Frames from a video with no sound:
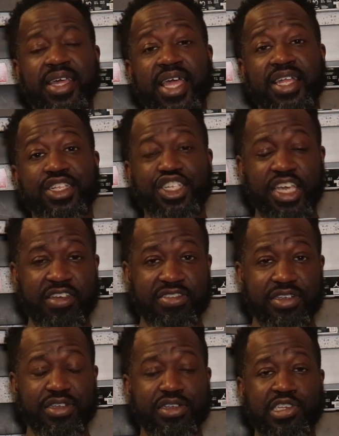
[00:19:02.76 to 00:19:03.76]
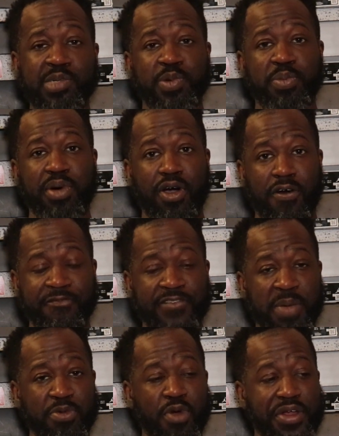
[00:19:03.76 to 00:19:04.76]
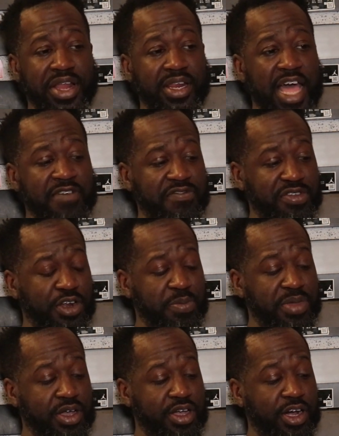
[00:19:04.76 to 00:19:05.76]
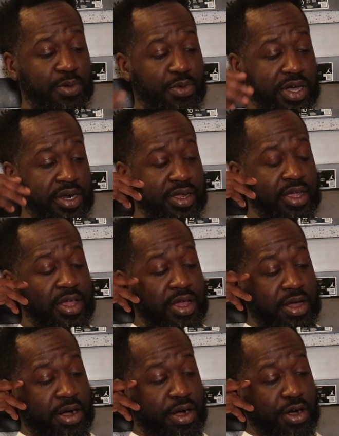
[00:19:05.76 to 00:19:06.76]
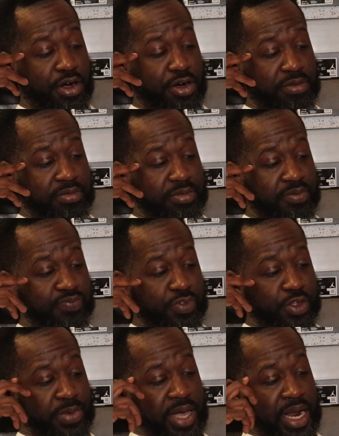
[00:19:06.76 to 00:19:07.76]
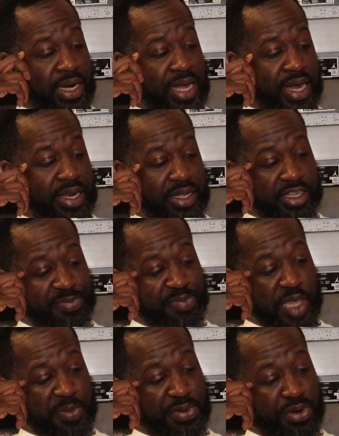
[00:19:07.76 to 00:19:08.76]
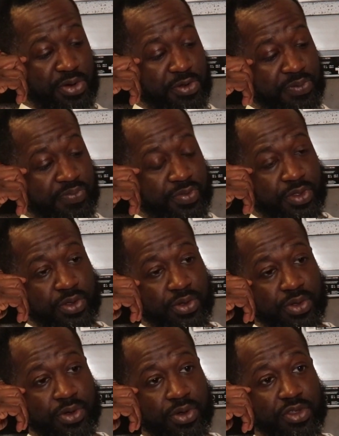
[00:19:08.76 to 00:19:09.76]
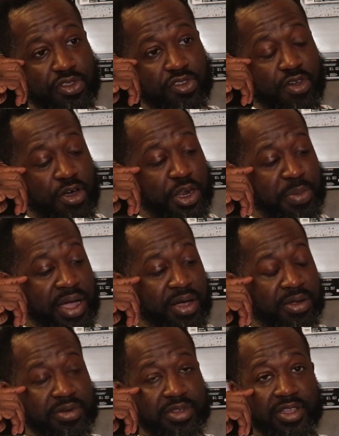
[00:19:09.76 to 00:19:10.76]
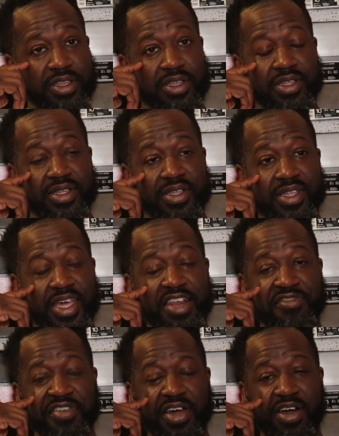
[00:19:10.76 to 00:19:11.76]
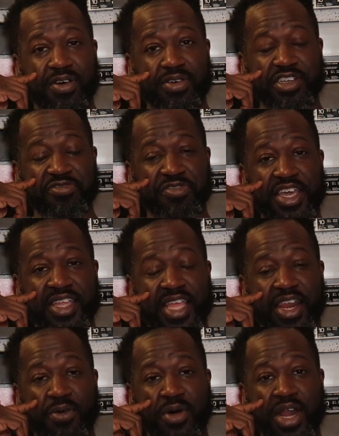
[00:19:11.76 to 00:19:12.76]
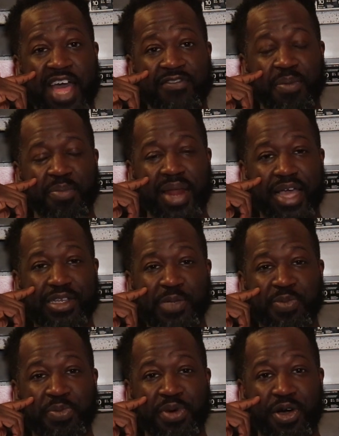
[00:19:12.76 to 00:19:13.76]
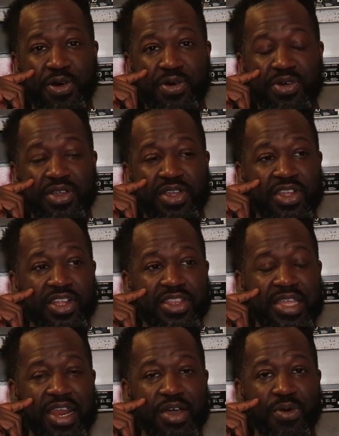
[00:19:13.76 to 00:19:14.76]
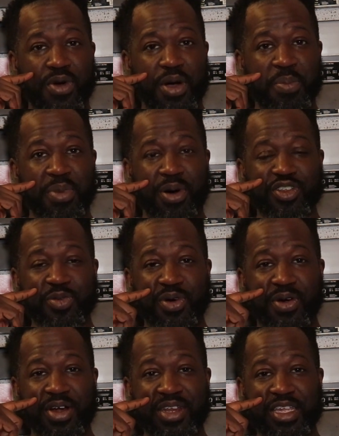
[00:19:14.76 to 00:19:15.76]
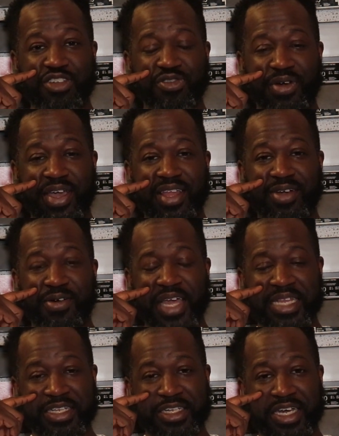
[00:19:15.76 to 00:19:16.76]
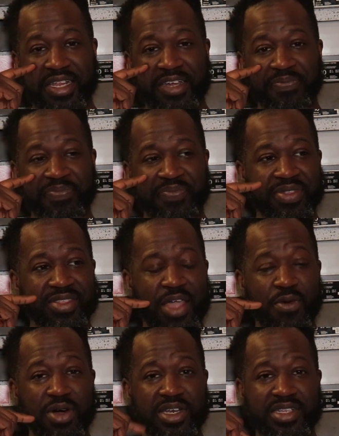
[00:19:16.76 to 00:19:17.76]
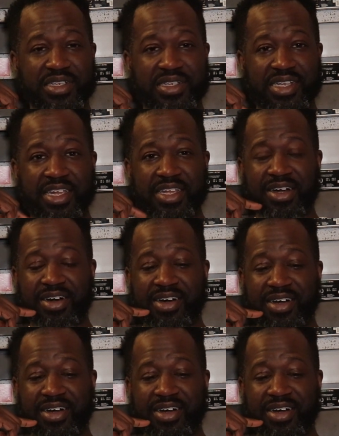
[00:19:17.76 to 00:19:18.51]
and Chiefs in the Super Bowl, February 11th. It's going to be a good one. We got a lot of these people talking about the NFL is rigged. They didn't want to have a black Super Bowl. They didn't want Baltimore and Detroit going against each other. They wanted to see